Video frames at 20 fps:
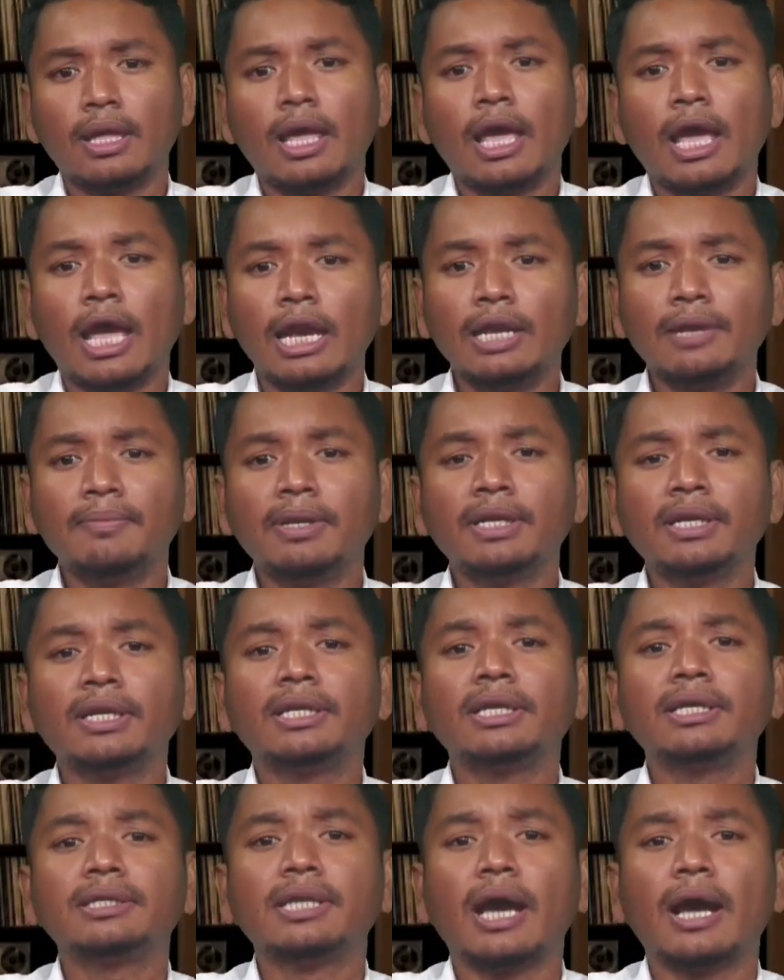
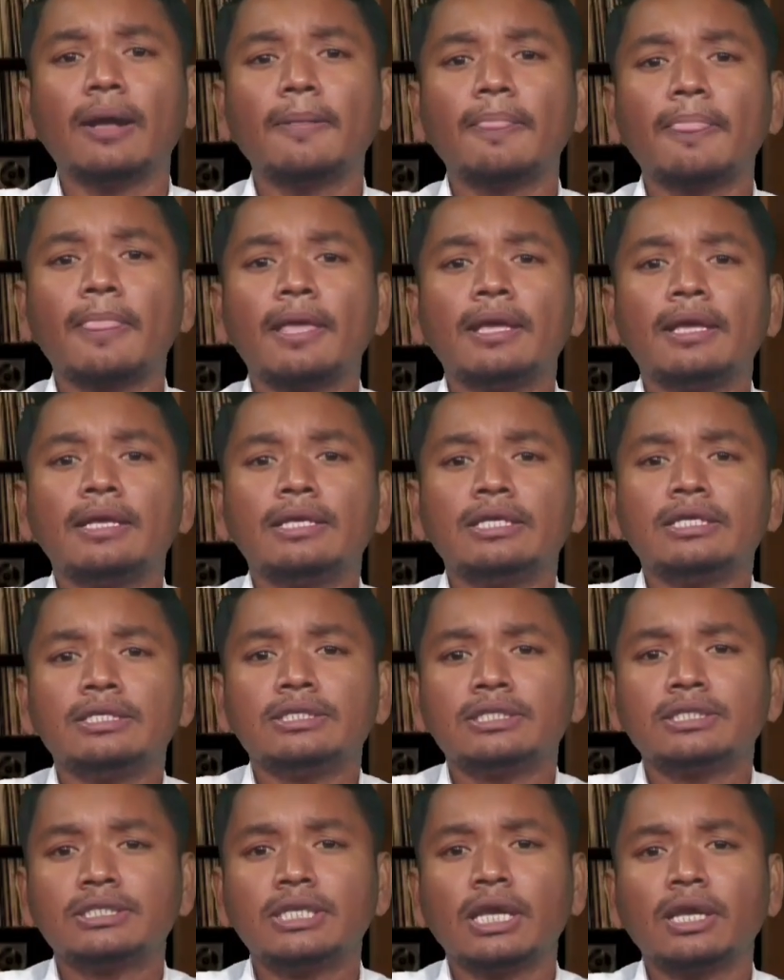eliminating the
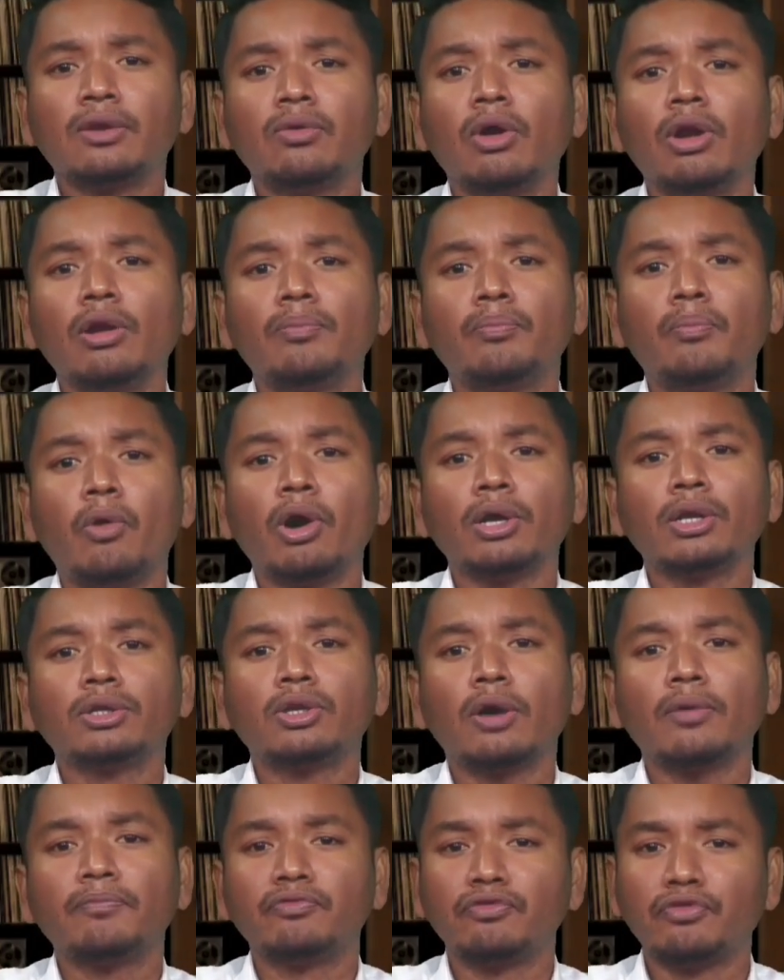single point
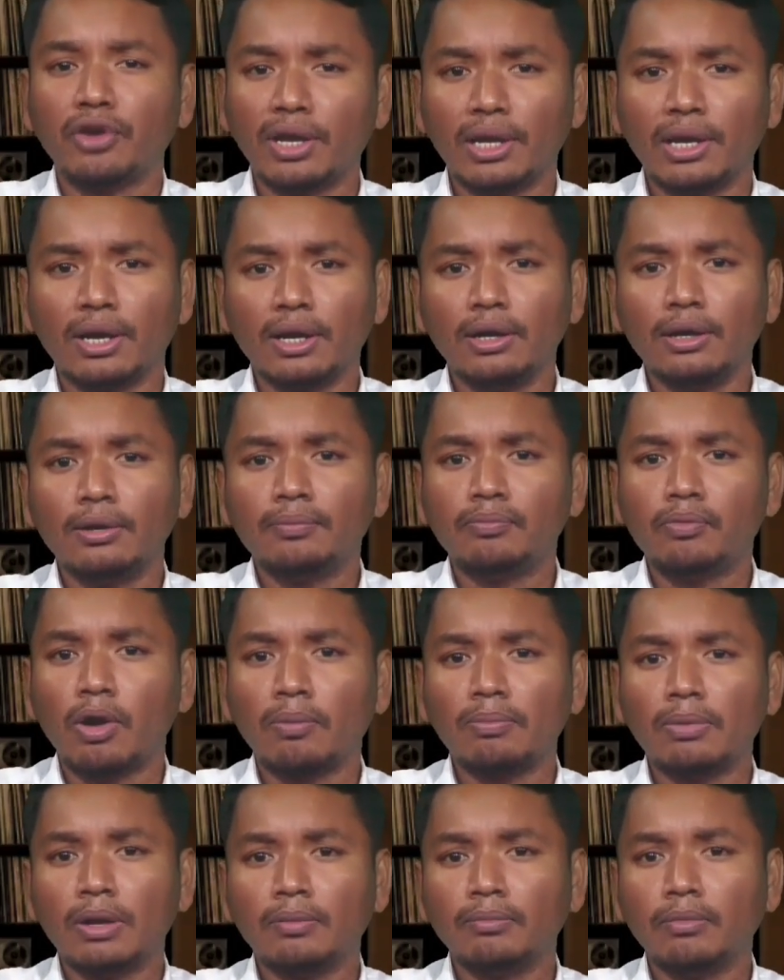of failure
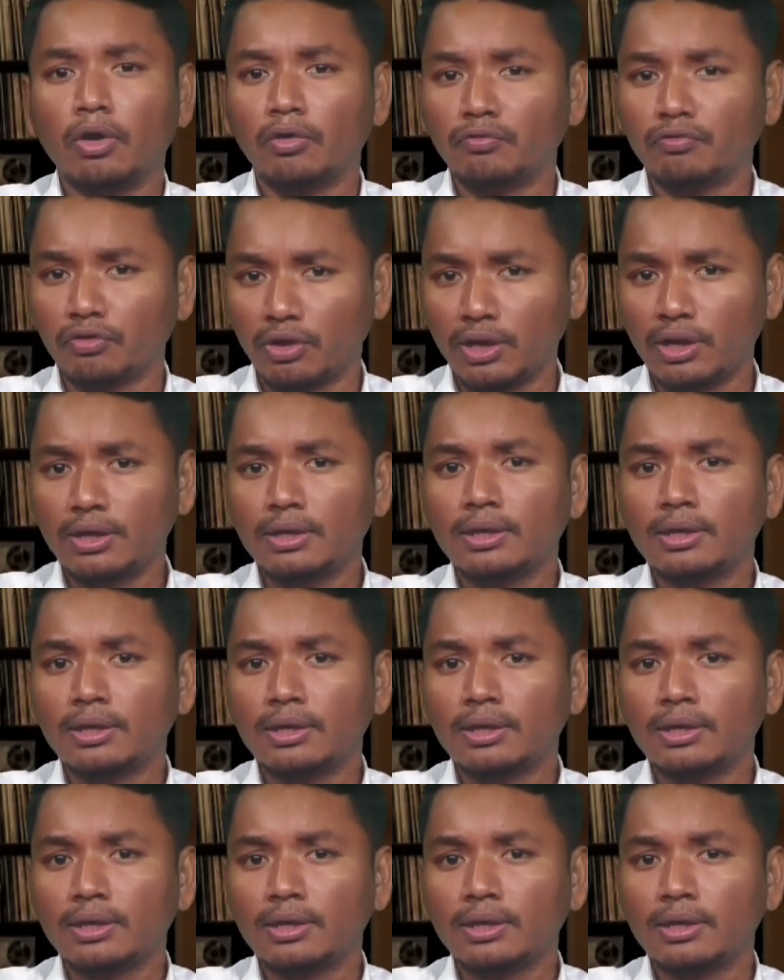problem of a